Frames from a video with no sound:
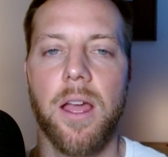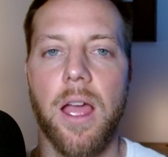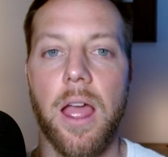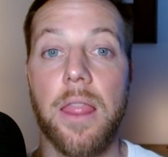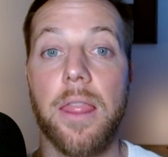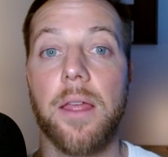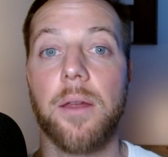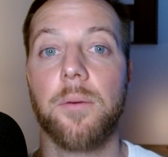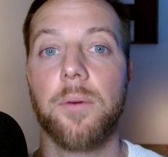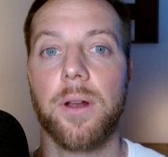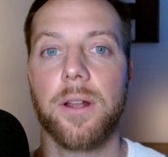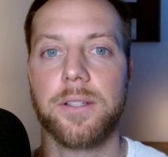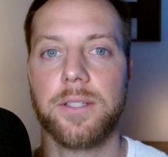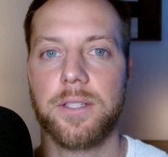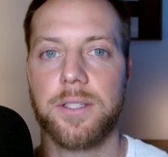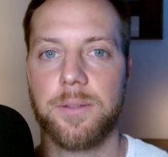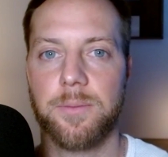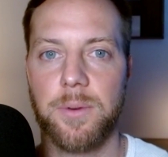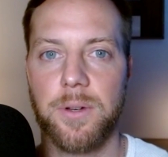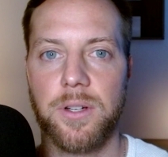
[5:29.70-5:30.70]
And then when I was
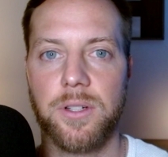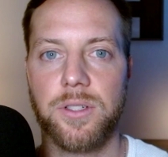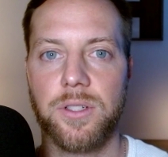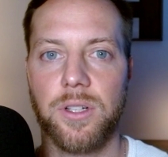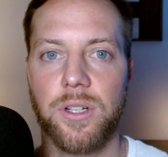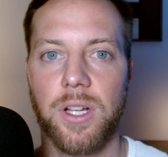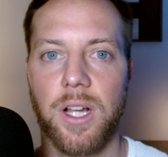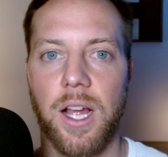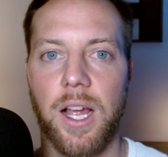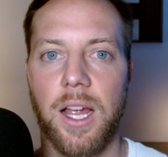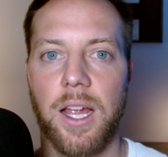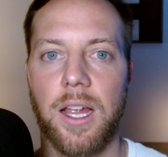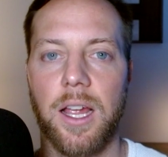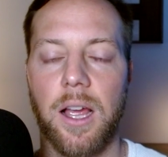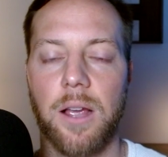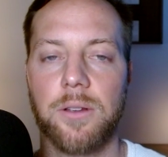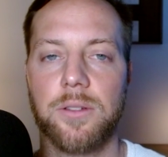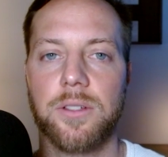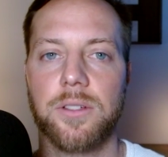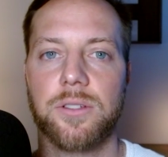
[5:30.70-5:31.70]
a spiritual guy,
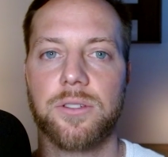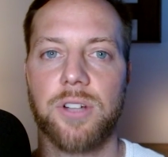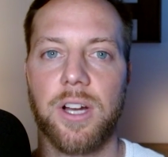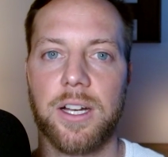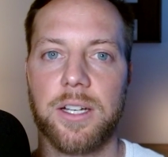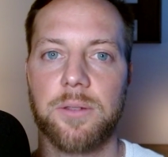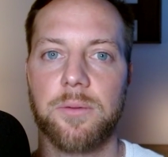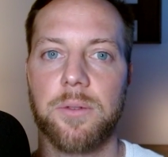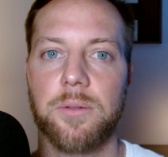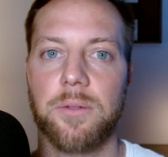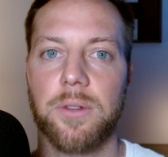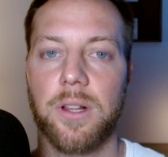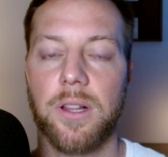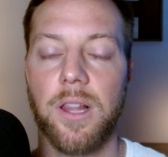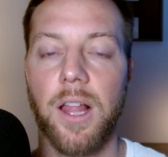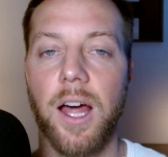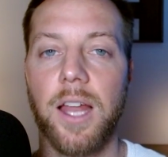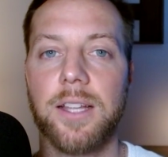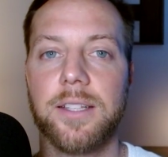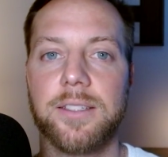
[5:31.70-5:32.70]
I was attracting women with a
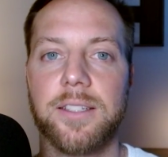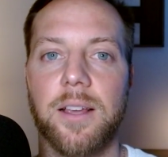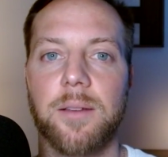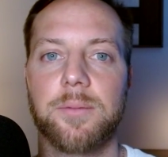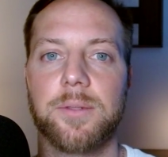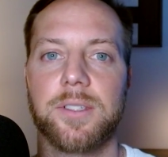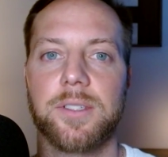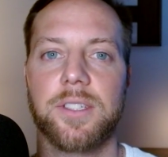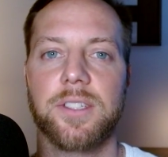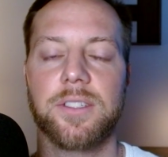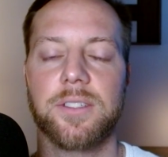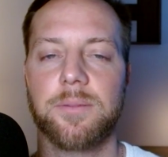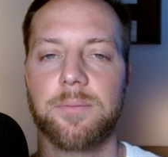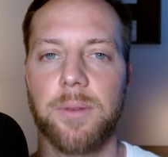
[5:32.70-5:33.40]
lot of substance,